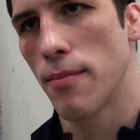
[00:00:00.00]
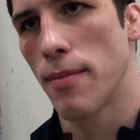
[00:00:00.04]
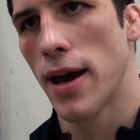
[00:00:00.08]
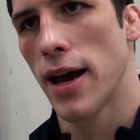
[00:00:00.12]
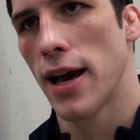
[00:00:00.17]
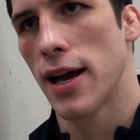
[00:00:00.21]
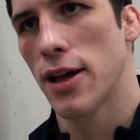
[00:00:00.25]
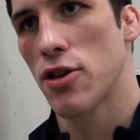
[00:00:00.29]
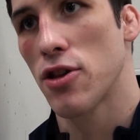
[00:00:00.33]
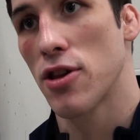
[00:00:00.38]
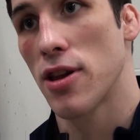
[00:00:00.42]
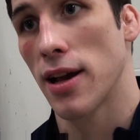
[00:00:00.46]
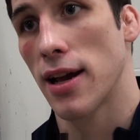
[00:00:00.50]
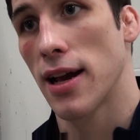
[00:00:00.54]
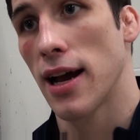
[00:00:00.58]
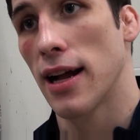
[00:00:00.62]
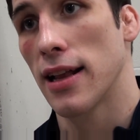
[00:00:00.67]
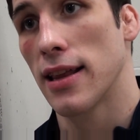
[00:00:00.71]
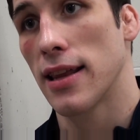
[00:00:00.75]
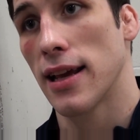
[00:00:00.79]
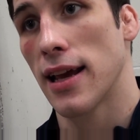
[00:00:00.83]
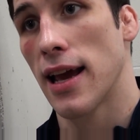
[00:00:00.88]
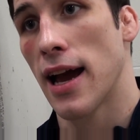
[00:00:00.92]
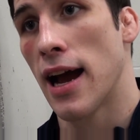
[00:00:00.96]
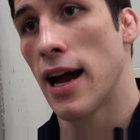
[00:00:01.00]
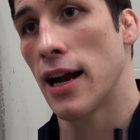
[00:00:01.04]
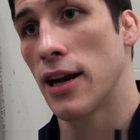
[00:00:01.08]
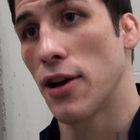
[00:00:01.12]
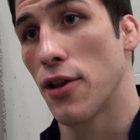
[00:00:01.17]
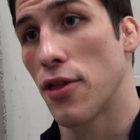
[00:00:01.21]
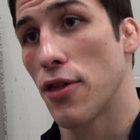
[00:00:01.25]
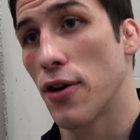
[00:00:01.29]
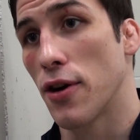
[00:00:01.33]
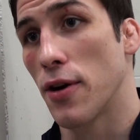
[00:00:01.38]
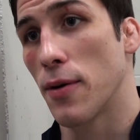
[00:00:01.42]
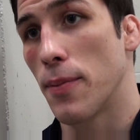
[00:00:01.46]
match to cut the guy in
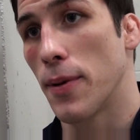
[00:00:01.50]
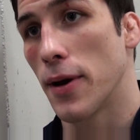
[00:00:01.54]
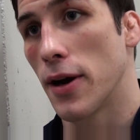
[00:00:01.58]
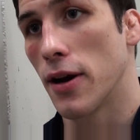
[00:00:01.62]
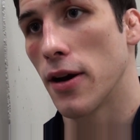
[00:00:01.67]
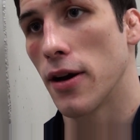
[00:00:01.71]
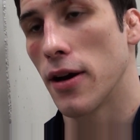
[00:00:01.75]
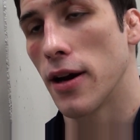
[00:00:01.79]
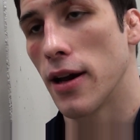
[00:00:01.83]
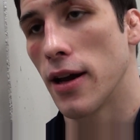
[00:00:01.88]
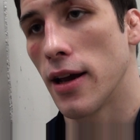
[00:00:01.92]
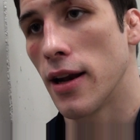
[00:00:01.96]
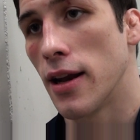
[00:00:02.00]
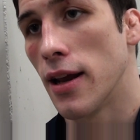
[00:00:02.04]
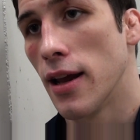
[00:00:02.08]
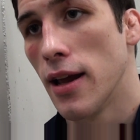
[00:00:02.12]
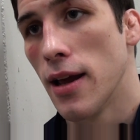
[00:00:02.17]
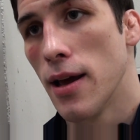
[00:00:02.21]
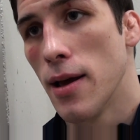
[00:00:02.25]
the third period